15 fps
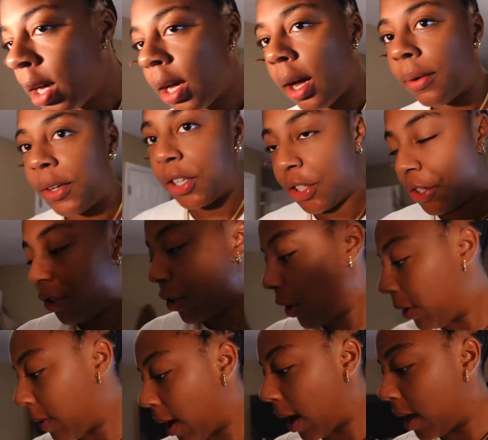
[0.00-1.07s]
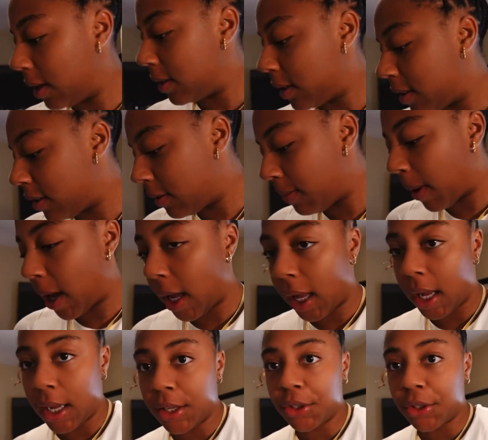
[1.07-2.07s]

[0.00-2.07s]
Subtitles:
I wanted to show you guys, this is my